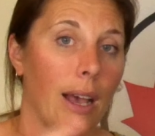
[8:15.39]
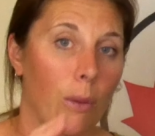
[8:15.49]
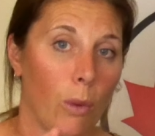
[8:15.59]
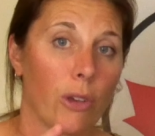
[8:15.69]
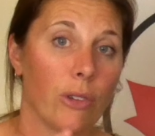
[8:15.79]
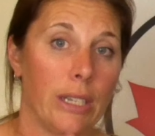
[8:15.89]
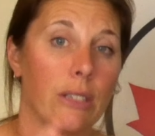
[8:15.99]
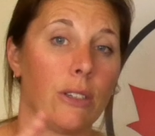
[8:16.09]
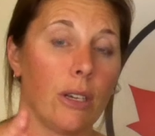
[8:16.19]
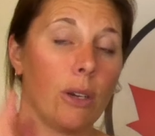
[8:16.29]
And what you'll need
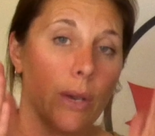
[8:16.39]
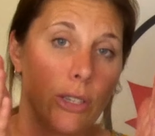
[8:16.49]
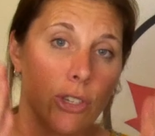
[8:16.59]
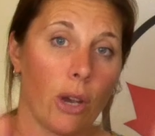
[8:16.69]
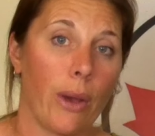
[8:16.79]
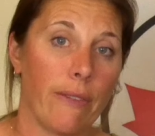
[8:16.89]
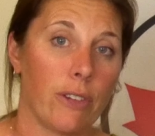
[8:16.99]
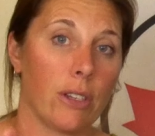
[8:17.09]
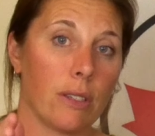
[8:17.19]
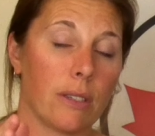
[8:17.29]
to do is show
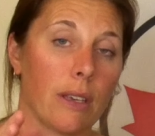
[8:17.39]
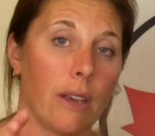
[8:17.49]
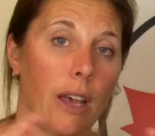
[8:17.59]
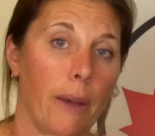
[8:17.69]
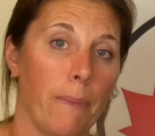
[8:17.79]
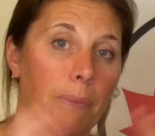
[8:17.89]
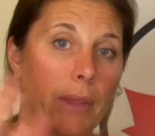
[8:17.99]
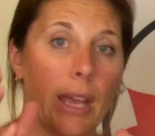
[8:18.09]
evidence um,